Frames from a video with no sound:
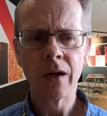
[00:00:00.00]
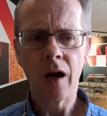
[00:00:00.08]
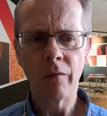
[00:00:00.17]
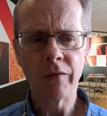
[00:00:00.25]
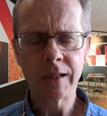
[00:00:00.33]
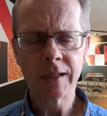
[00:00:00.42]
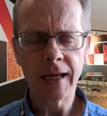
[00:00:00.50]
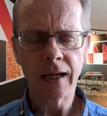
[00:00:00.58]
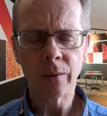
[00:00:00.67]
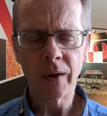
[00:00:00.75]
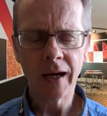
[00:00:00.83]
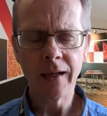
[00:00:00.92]
of
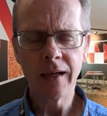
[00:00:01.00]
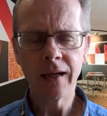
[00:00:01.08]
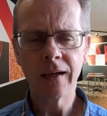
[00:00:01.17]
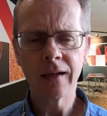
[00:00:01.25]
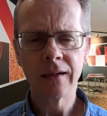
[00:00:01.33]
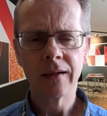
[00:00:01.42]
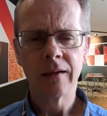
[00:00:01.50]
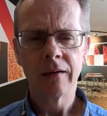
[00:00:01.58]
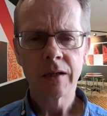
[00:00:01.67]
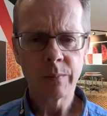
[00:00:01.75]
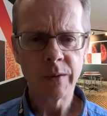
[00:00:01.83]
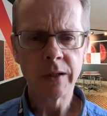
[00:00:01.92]
accelerating
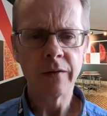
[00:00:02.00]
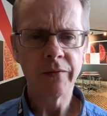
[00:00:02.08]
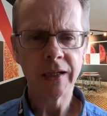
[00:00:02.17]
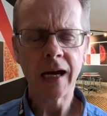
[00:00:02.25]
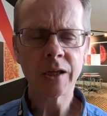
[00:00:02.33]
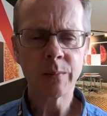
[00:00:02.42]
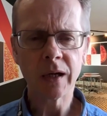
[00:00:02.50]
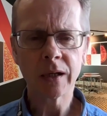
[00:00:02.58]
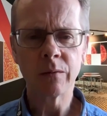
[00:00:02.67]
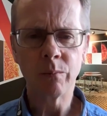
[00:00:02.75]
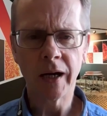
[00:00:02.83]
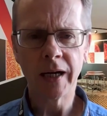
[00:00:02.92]
specific aspects
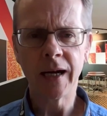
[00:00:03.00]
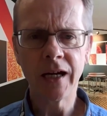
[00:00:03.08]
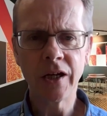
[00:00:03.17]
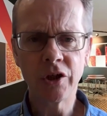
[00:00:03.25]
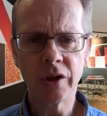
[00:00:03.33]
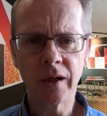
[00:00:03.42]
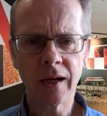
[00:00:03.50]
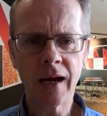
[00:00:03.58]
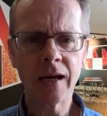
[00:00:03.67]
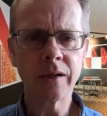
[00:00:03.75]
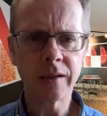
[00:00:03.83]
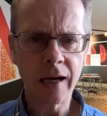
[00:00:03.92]
of brain aging,
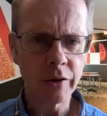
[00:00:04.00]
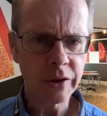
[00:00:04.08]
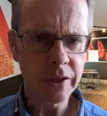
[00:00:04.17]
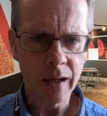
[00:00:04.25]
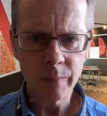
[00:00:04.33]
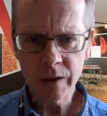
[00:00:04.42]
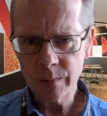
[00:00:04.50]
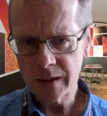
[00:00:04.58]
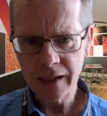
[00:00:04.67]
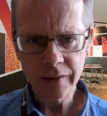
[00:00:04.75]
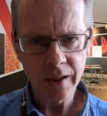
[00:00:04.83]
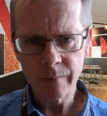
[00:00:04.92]
as is Alzheimer's, but
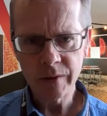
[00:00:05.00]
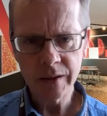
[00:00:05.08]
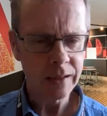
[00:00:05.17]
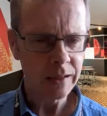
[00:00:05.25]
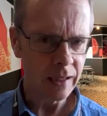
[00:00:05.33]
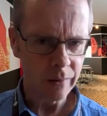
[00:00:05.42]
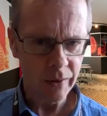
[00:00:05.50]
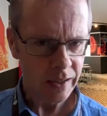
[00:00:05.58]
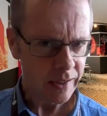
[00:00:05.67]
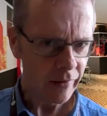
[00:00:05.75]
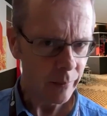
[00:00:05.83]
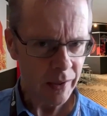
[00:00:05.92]
Alzheimer's accelerates
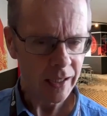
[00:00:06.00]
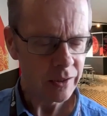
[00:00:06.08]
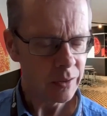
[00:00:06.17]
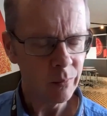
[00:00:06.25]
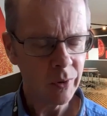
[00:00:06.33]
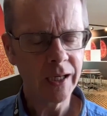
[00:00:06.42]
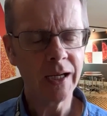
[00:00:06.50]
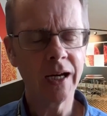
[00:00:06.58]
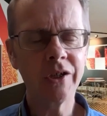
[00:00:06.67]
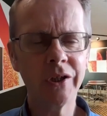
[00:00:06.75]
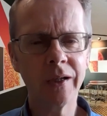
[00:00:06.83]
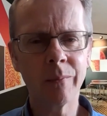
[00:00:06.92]
other parts of brain
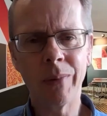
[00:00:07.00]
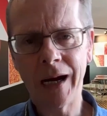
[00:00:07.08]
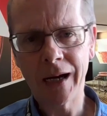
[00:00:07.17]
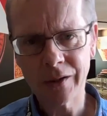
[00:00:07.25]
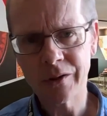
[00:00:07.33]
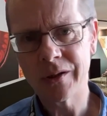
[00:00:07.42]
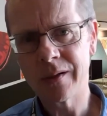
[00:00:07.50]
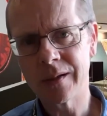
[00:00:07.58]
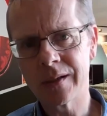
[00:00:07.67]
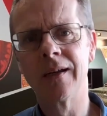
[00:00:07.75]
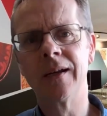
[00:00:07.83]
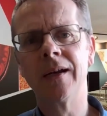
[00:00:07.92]
aging, and
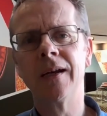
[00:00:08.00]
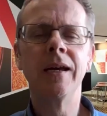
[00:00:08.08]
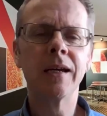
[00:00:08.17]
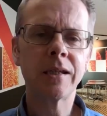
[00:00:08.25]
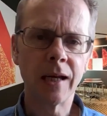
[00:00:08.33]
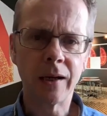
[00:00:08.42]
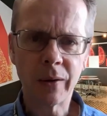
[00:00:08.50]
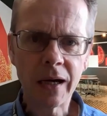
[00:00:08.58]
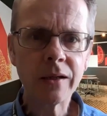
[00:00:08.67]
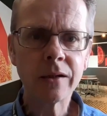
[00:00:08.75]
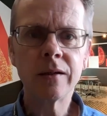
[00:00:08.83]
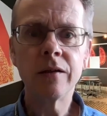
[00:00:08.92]
Parkinson's
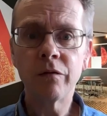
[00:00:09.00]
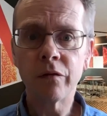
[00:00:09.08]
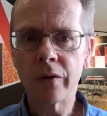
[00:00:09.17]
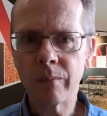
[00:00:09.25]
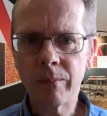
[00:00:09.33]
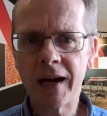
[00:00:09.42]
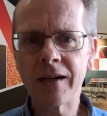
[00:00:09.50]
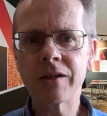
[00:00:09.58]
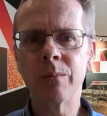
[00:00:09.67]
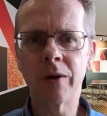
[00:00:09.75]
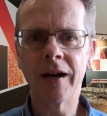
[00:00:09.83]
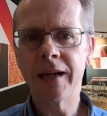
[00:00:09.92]
accelerates different parts
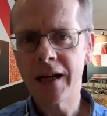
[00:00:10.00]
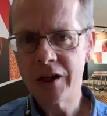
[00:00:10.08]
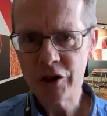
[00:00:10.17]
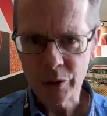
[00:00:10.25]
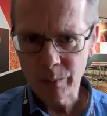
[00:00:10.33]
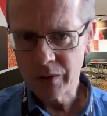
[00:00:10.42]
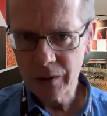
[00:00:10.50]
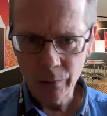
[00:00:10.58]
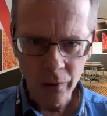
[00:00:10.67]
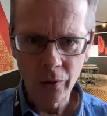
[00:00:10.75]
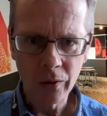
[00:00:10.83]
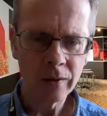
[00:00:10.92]
of brain aging, but they're
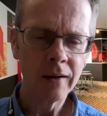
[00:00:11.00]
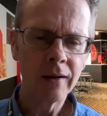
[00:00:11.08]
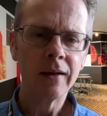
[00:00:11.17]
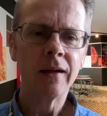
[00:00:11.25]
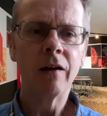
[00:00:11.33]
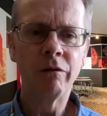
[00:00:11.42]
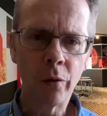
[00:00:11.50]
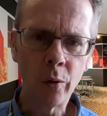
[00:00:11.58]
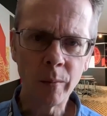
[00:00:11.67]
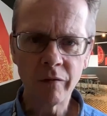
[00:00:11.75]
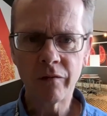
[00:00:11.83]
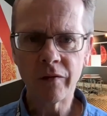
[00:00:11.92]
all a
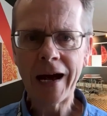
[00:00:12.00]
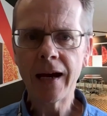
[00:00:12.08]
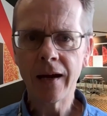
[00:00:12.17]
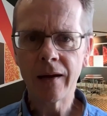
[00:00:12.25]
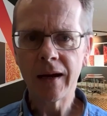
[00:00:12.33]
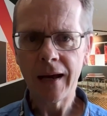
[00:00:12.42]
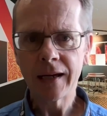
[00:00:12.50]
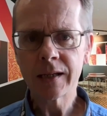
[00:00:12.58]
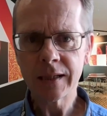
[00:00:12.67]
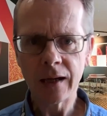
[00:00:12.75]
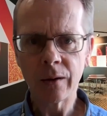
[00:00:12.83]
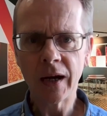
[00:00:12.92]
form of
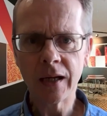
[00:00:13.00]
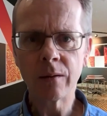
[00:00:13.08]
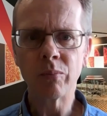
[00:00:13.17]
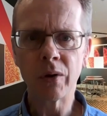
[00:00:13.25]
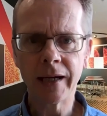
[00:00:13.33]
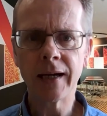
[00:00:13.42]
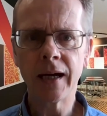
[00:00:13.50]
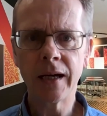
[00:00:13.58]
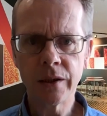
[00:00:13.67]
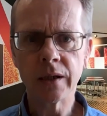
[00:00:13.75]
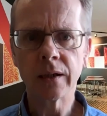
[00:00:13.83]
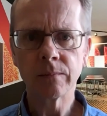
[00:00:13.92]
accelerated brain
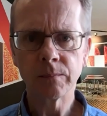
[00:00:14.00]
aging.